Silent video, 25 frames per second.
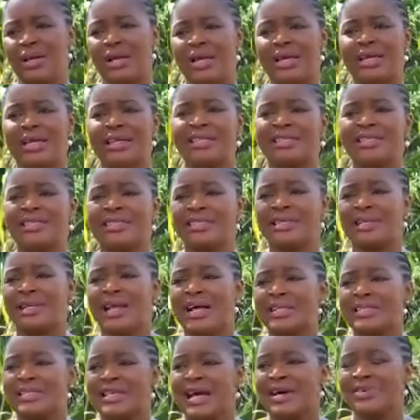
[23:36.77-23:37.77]
He is still
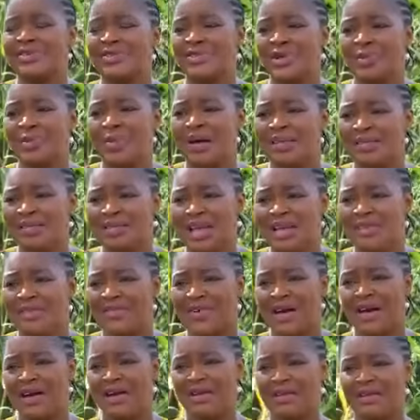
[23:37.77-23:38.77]
as handsome as
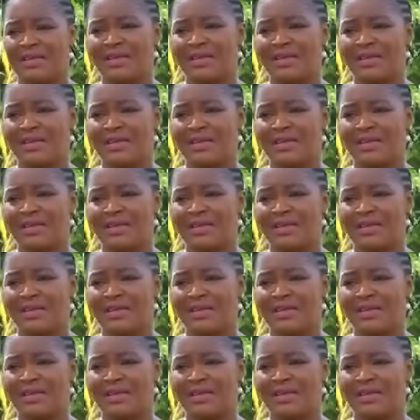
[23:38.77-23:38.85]
ever.